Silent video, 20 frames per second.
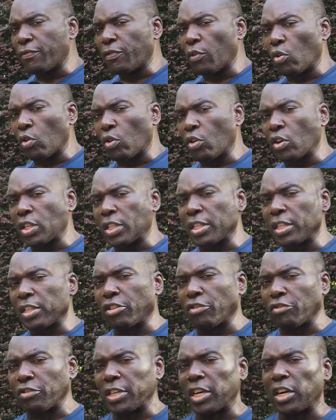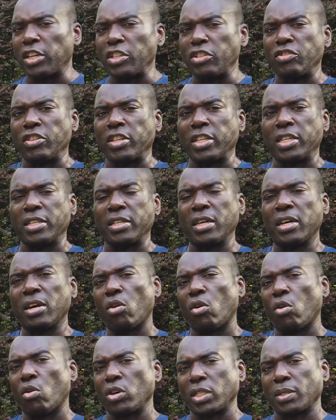for 300
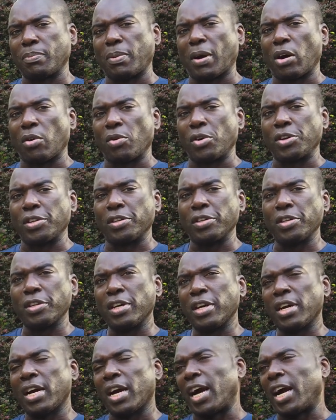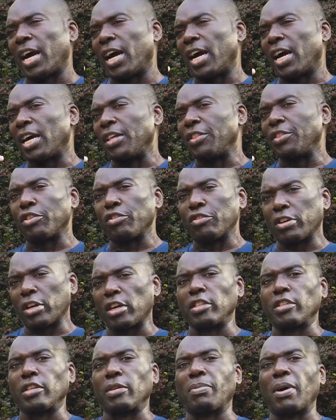horsepower and
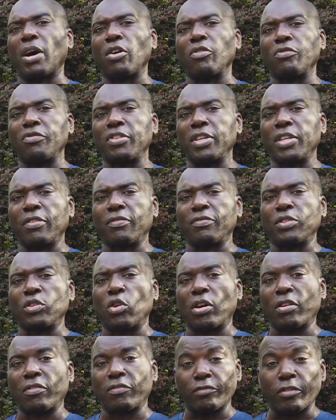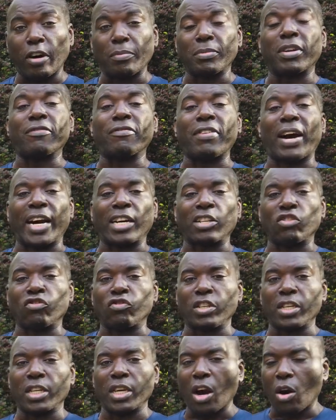300 pound-feet of torque from the factory.